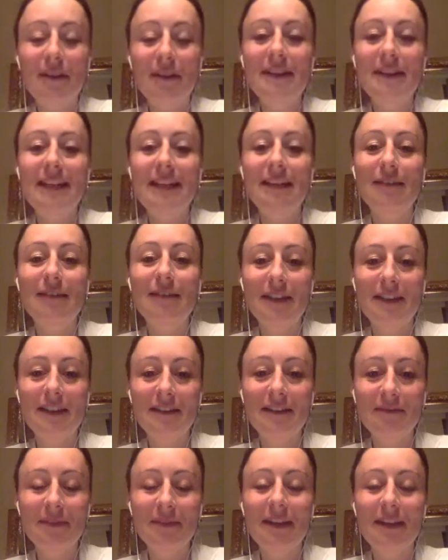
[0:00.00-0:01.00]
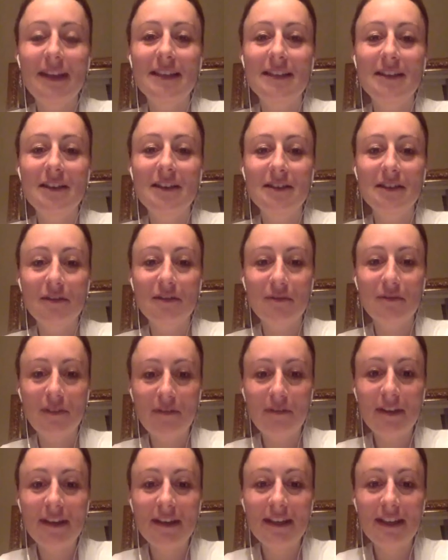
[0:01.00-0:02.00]
the evening It starts on the
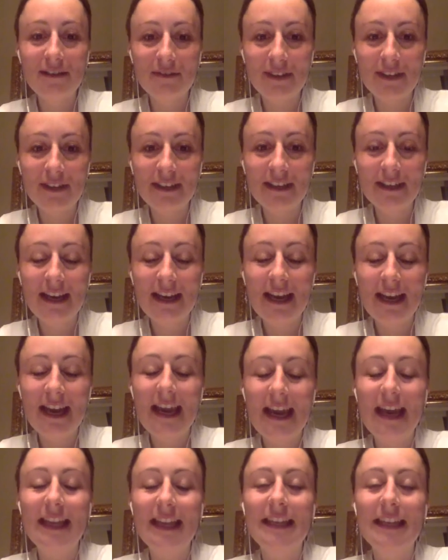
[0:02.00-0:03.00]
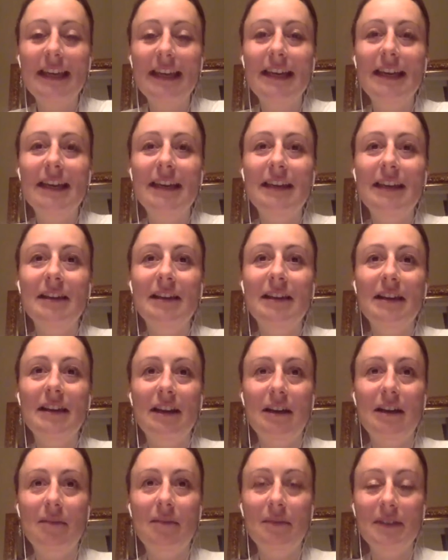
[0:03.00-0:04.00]
5th in the evening, and then
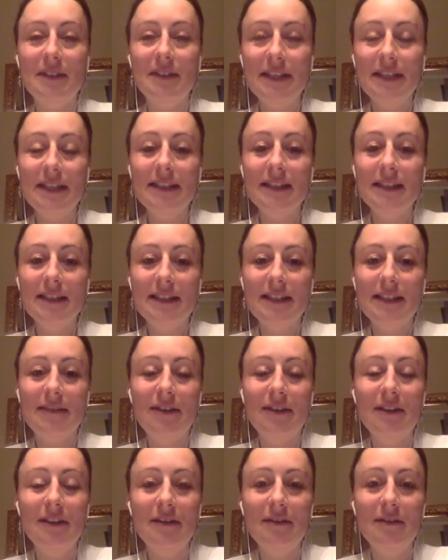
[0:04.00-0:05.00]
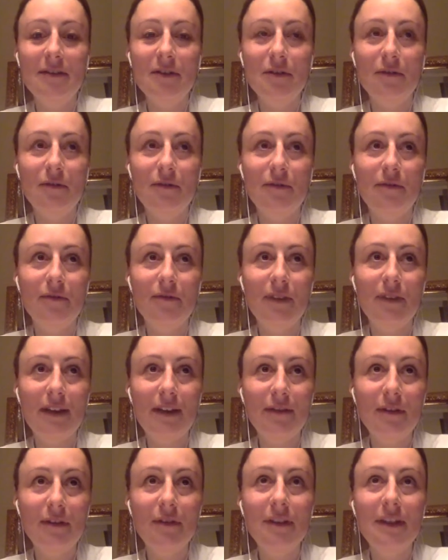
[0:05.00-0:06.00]
6 and 7. So
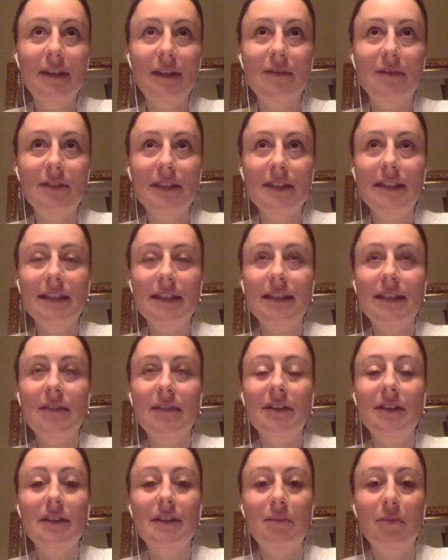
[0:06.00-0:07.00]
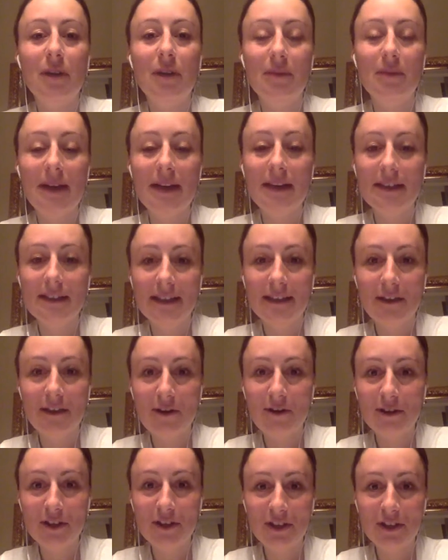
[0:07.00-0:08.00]
5th in the evening, 6 and 7 is the Pragmatic
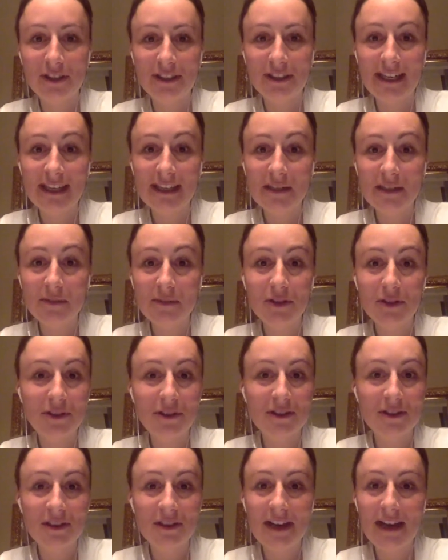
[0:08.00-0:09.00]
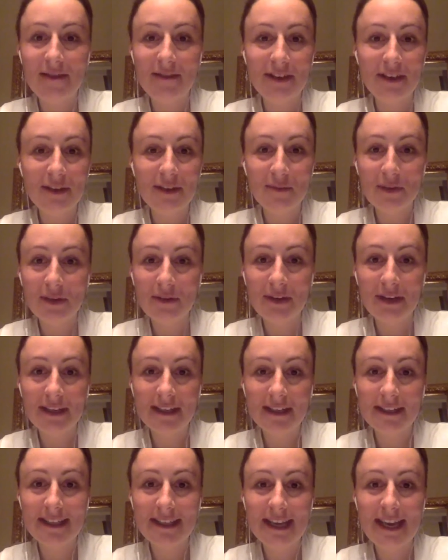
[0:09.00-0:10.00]
Psychology class, which does not have any
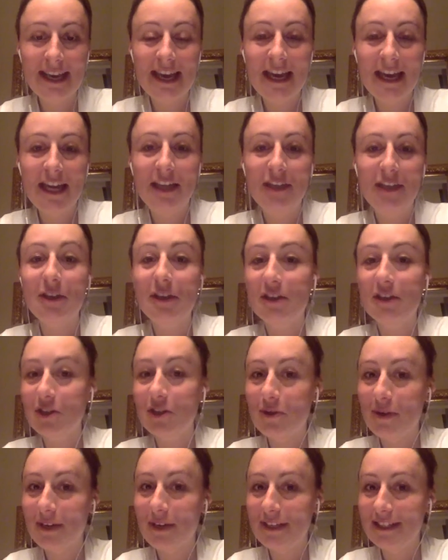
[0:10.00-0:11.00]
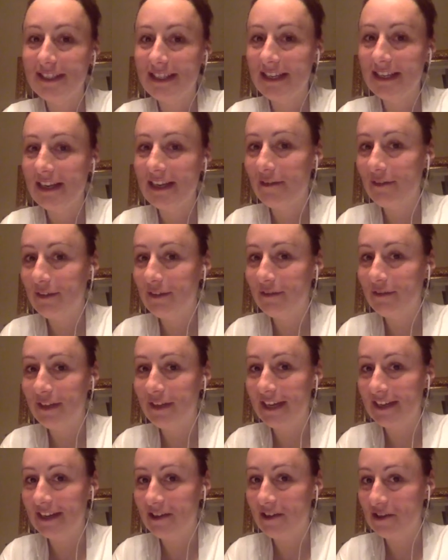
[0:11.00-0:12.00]
prereqs. You can join us in lovely
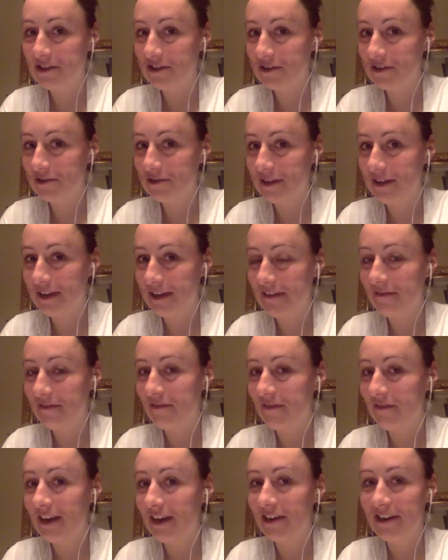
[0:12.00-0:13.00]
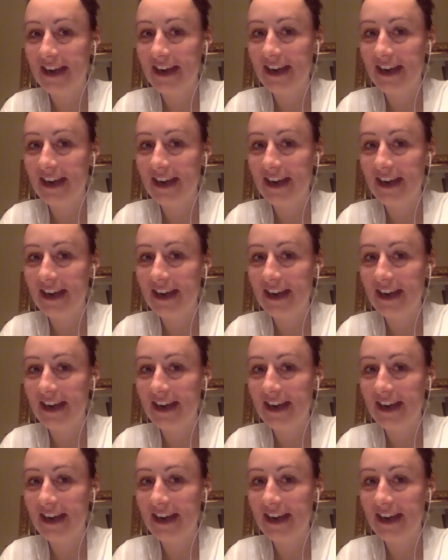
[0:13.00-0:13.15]
Vienna, Austria, a very